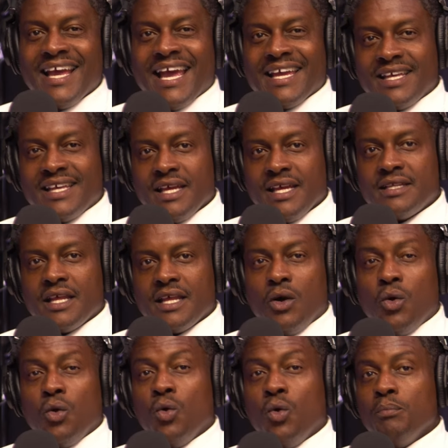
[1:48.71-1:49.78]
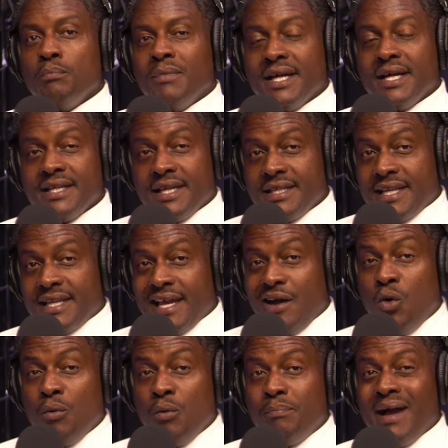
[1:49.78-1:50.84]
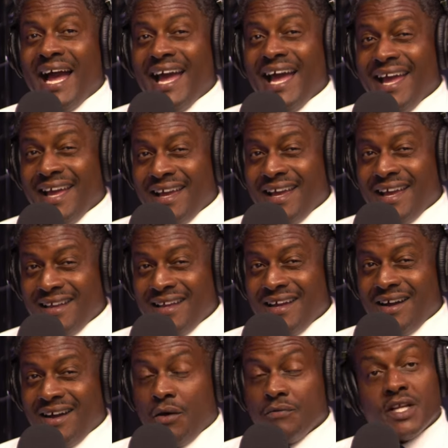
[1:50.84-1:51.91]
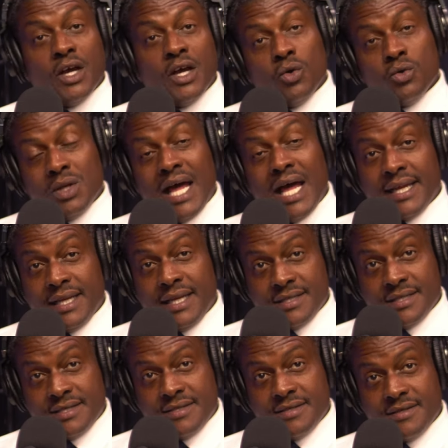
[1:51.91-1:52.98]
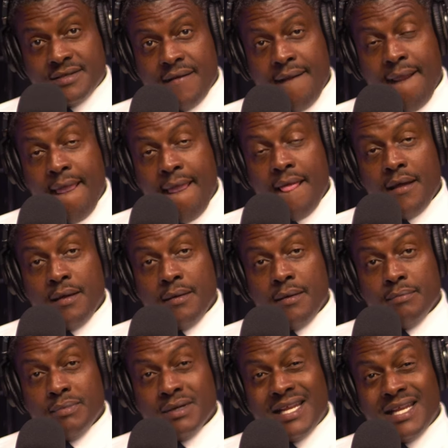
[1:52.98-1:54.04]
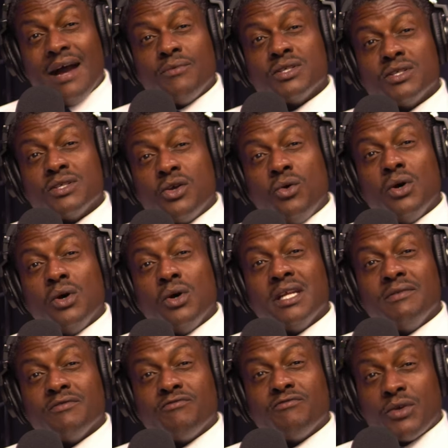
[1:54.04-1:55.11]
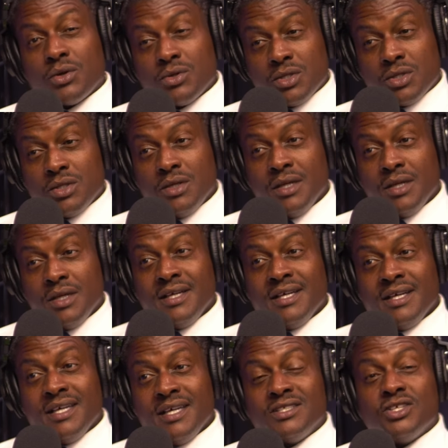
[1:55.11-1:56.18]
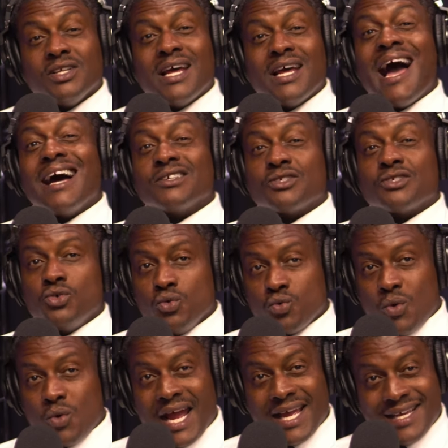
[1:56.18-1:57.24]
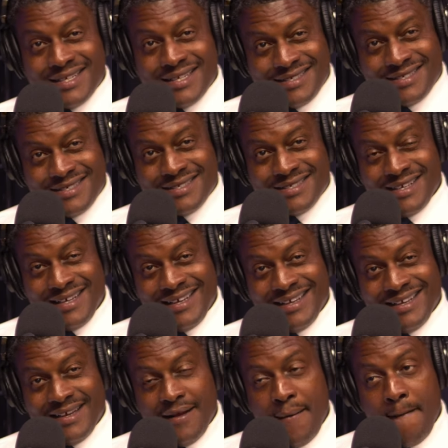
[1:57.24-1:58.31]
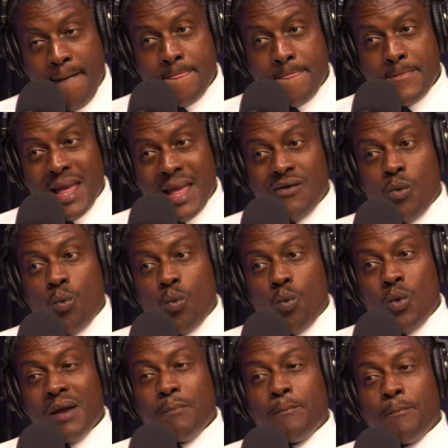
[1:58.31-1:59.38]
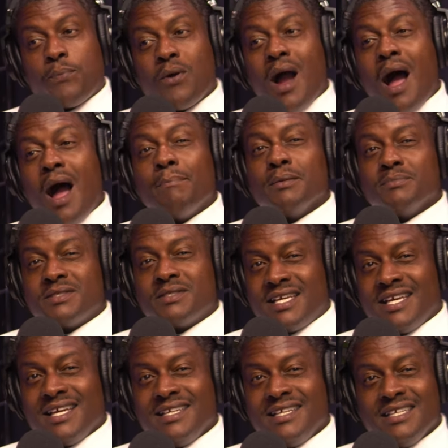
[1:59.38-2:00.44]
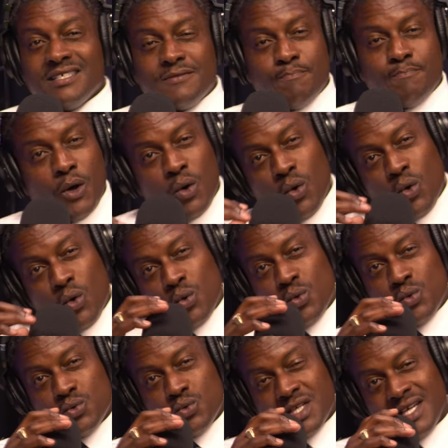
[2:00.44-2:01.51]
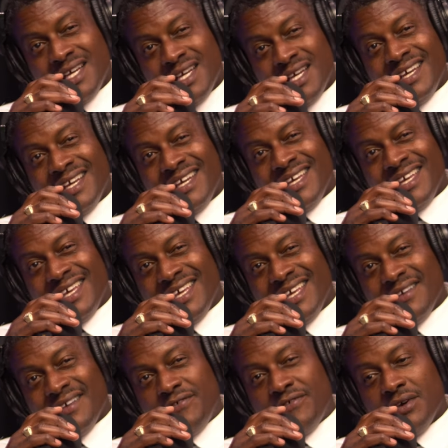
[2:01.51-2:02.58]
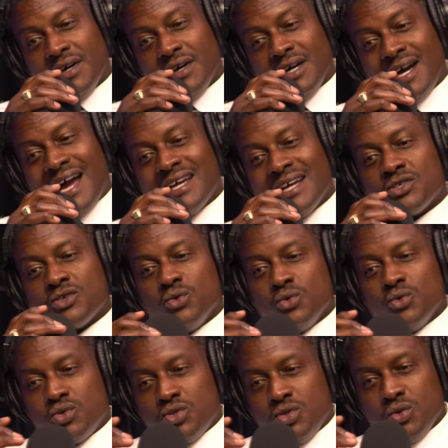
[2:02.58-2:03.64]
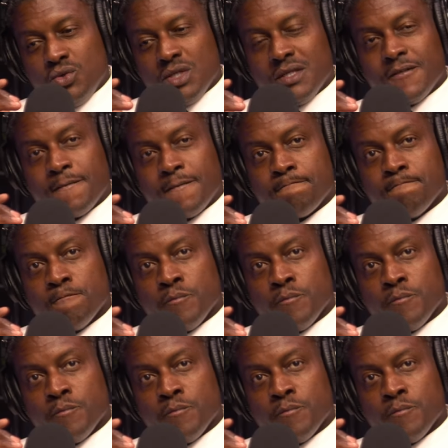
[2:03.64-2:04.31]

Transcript: and get their own money, get their own bag off their own likeness. But now it's going even further into the high school ranks. Now, what problems can this pose if a high school student